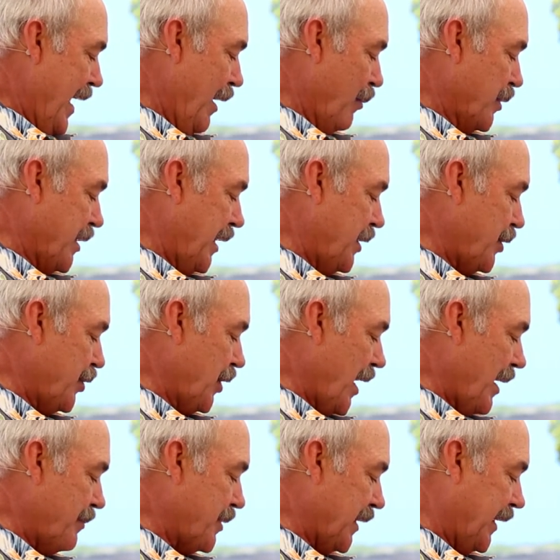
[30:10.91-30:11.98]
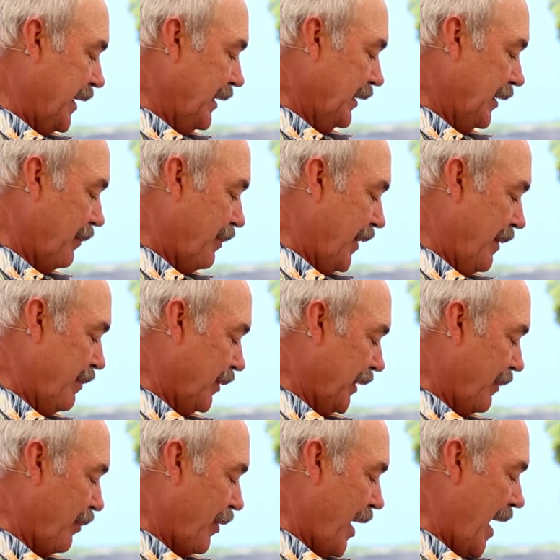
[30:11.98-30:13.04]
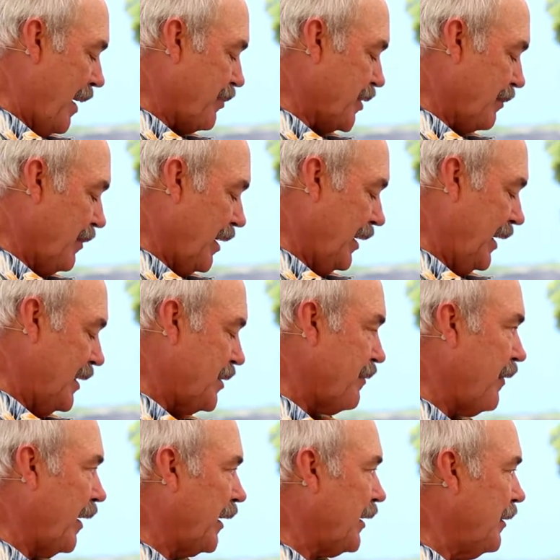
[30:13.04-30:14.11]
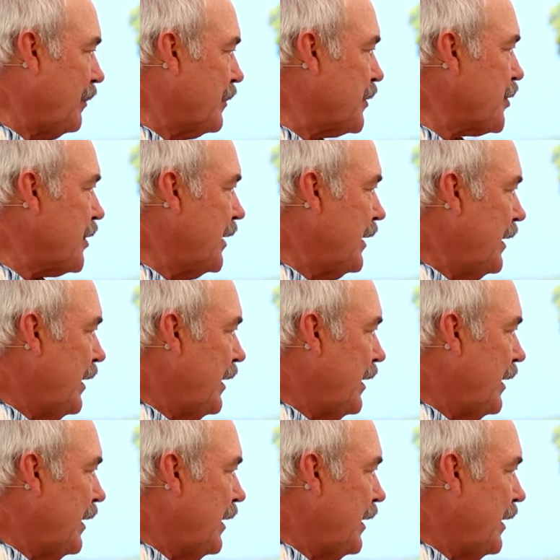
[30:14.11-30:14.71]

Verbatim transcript: it was his job to kill the people, and perhaps among his victims